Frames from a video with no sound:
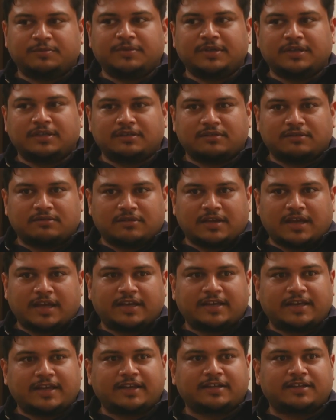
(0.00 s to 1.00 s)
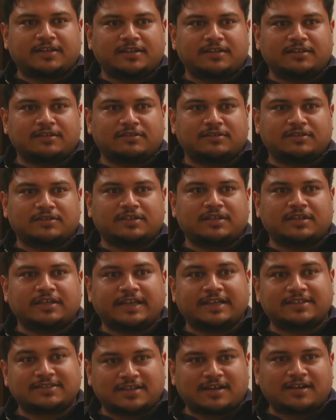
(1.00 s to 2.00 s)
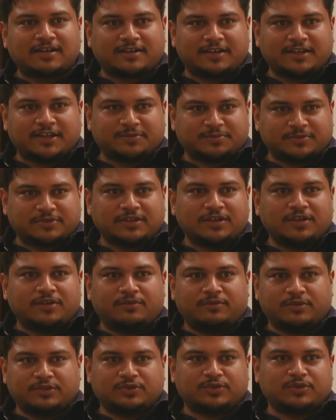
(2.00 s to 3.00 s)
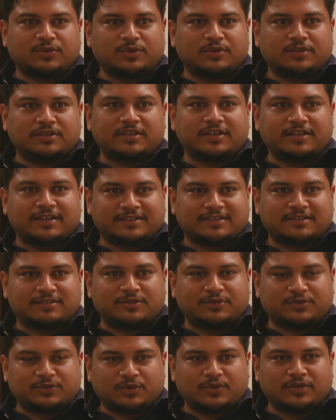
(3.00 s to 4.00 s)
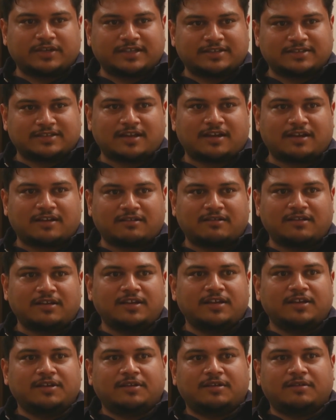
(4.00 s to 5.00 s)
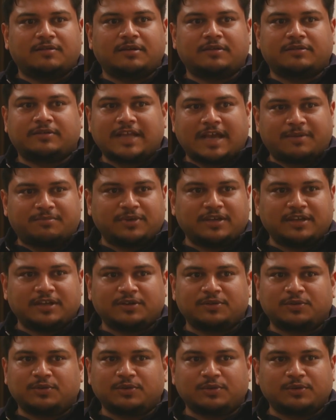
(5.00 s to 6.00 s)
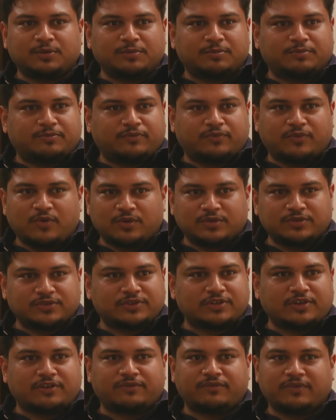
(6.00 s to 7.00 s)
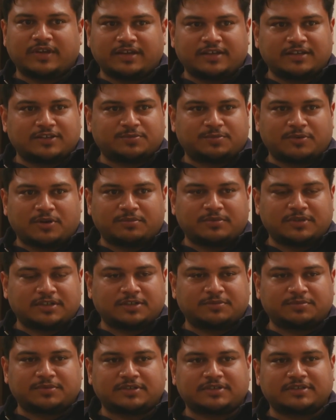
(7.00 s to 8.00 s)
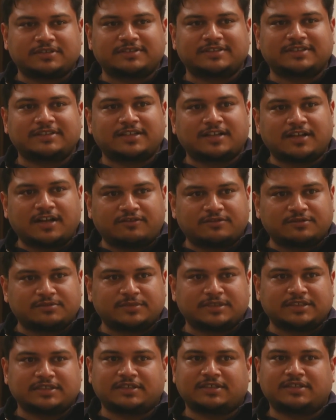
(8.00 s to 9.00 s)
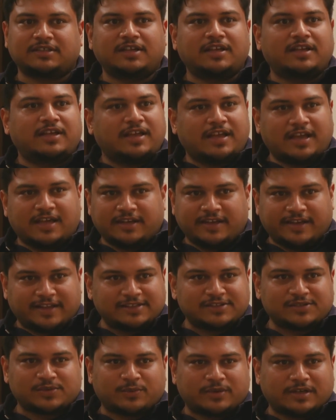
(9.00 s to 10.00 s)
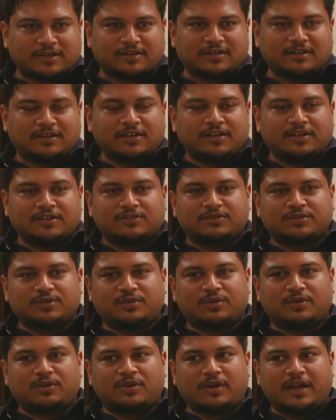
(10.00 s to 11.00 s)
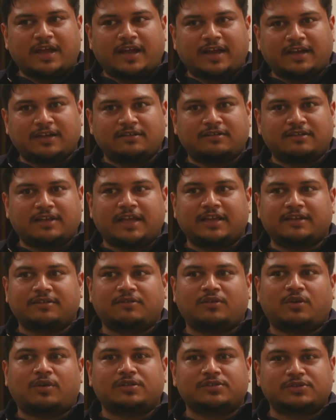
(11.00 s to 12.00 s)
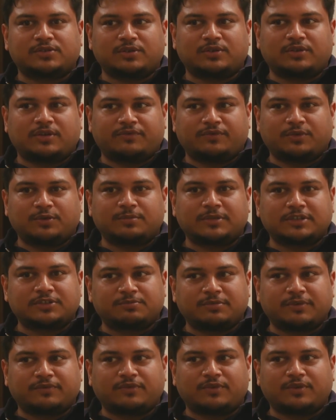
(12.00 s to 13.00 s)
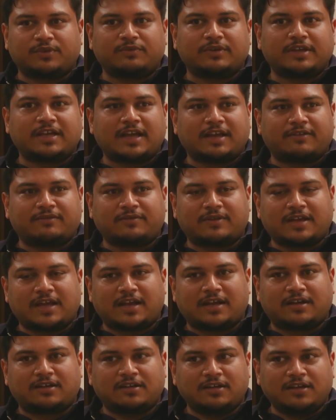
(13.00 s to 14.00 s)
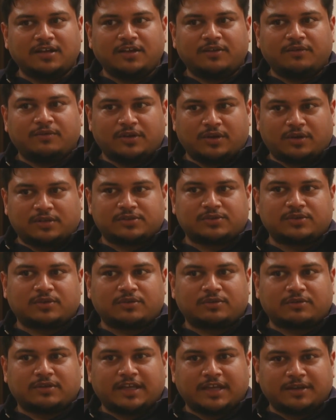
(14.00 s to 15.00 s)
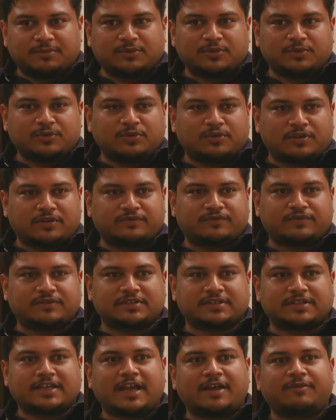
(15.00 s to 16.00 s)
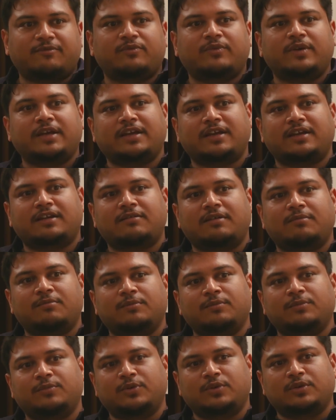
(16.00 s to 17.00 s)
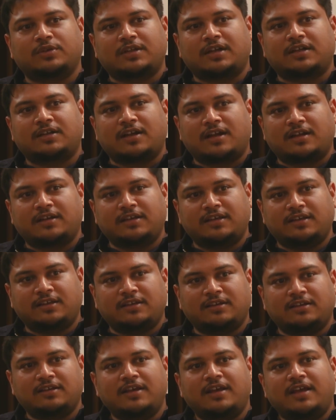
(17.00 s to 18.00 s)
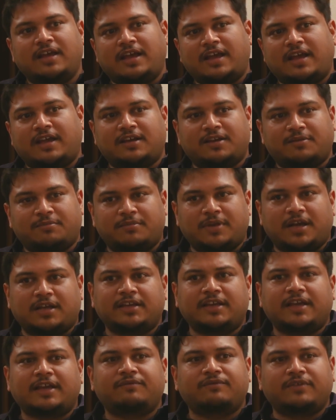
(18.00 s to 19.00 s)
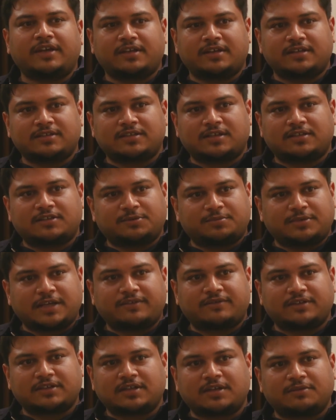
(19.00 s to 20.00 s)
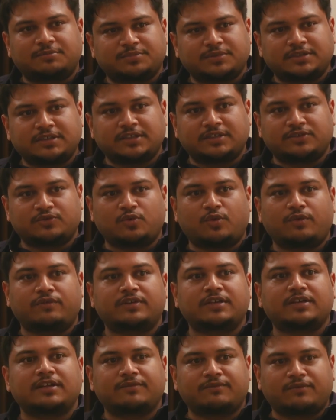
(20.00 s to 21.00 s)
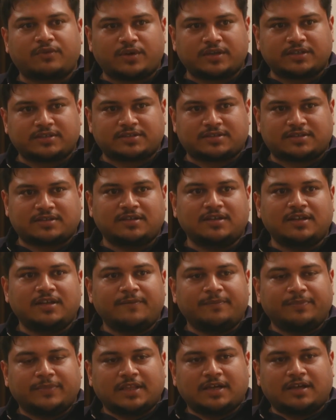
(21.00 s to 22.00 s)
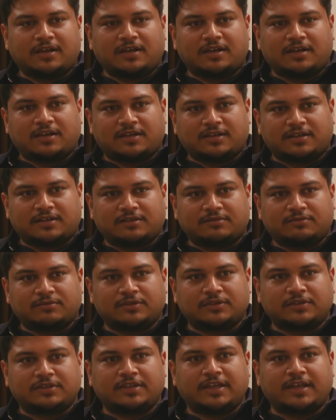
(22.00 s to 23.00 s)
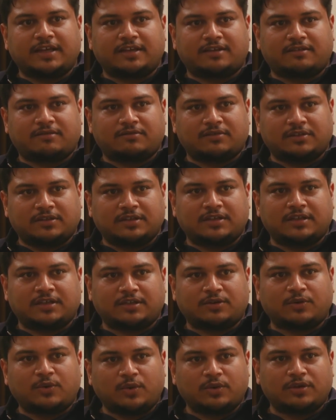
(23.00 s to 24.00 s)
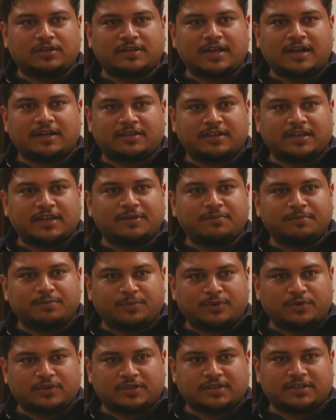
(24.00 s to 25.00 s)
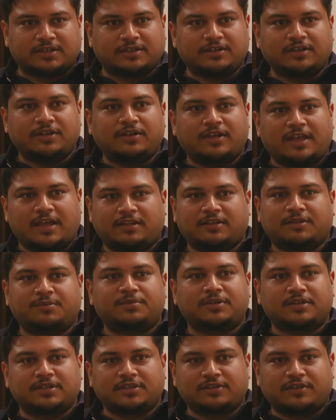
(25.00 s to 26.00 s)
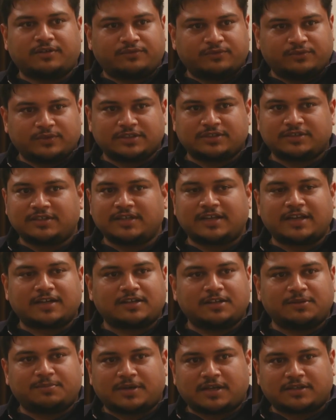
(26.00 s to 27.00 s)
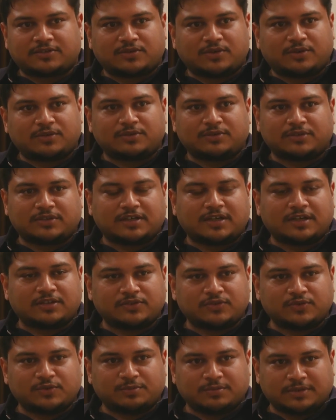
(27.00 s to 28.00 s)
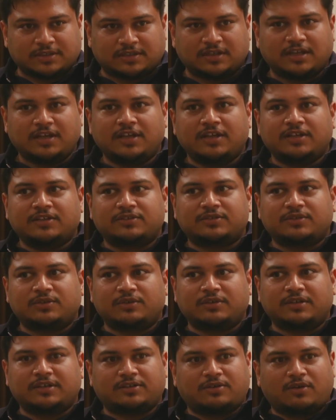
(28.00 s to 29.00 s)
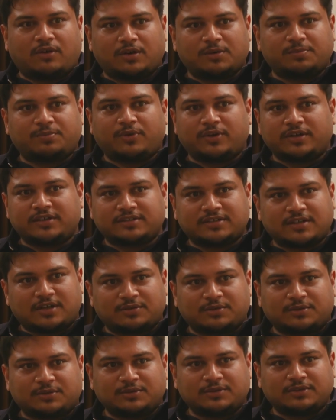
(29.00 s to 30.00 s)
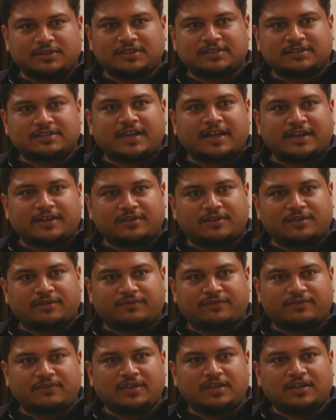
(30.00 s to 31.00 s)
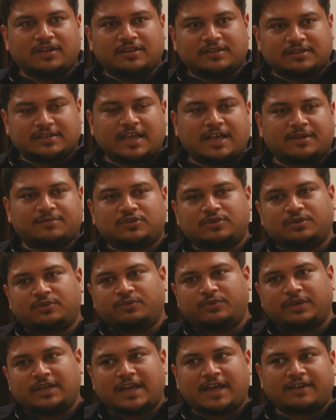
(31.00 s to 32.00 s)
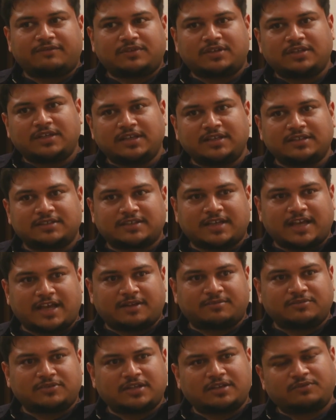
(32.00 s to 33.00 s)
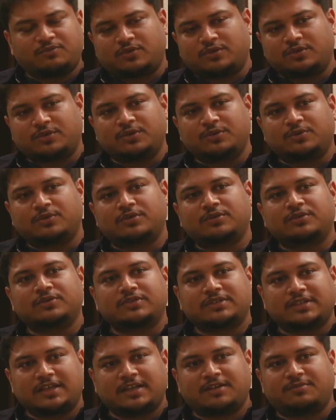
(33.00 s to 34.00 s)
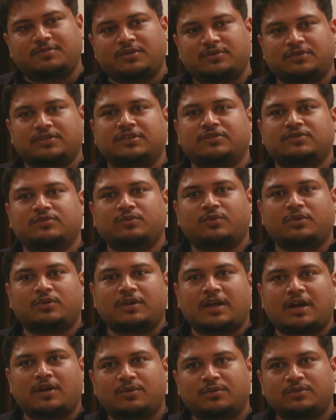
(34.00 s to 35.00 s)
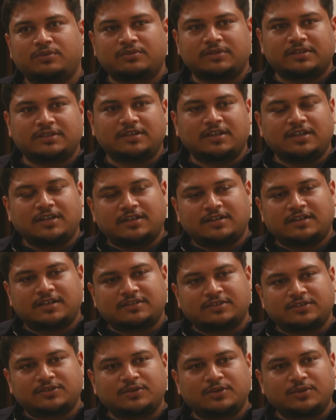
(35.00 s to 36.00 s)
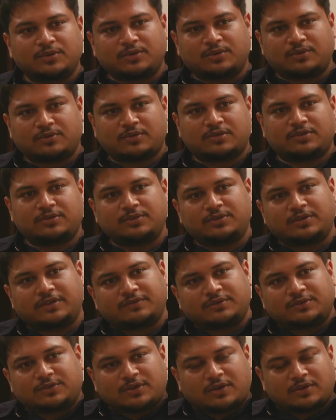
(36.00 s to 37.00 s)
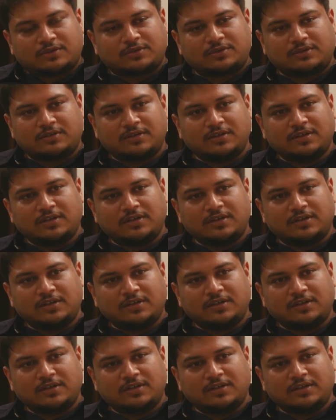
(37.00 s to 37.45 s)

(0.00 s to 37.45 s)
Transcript: been highlighting the SR tapes, which showed SR tapping into phones of various prominent persons in the government and elsewhere. So and also a few months before, we also came to know of a scam where both Adani and Ambani and various other private companies over-invoiced the coal that they imported, and the burden of which directly passed on to the consumer. So it all points out to these kind of scams. So we have three scams, and what do you want to say about this? How does it grow? What do you have to talk